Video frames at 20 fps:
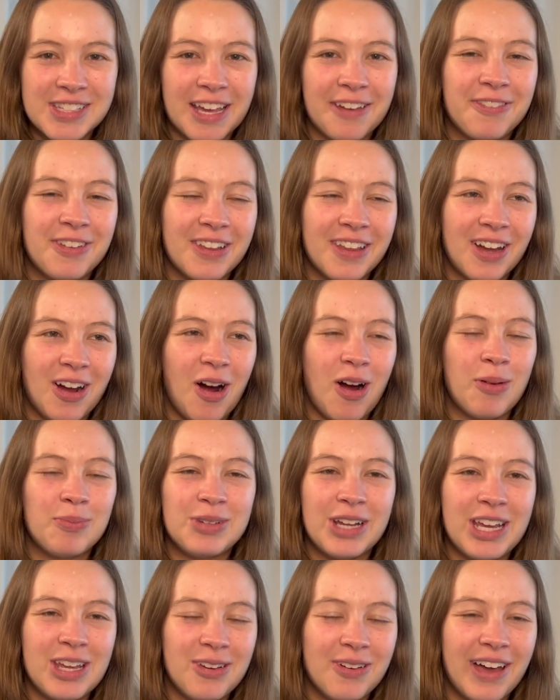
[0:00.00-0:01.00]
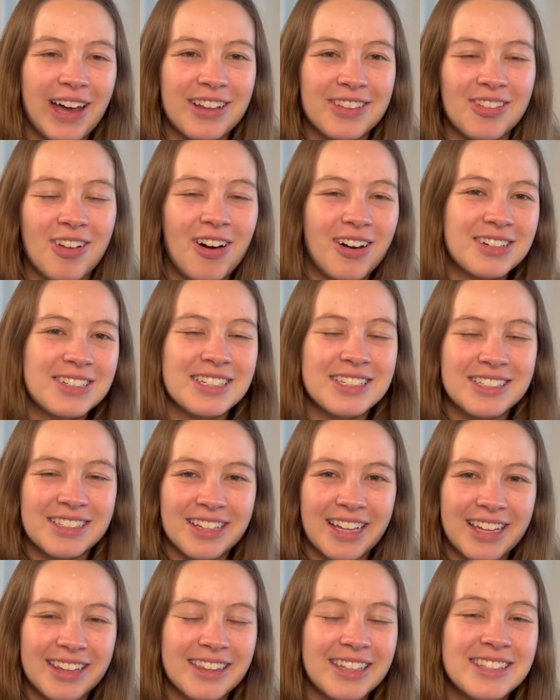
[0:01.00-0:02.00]
I feel like arm day, you get locked into
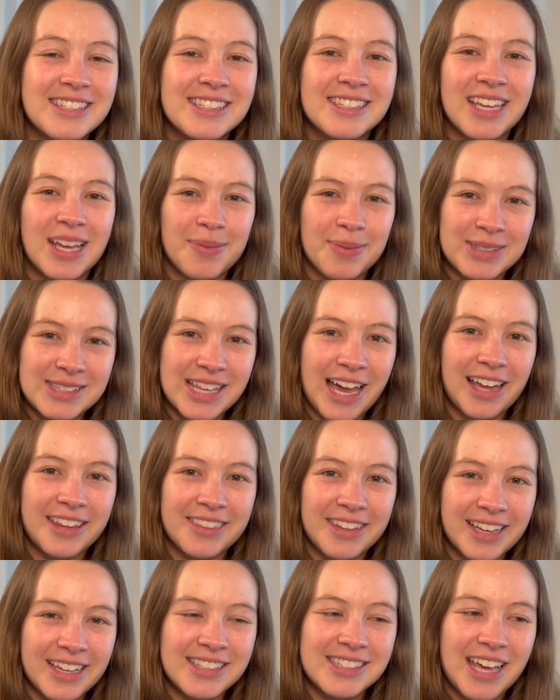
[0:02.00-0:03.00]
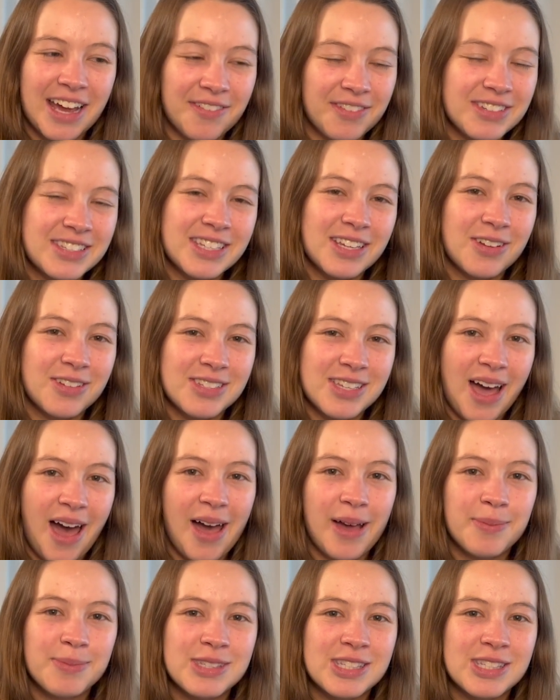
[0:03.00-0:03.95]
like these same exact things every single time.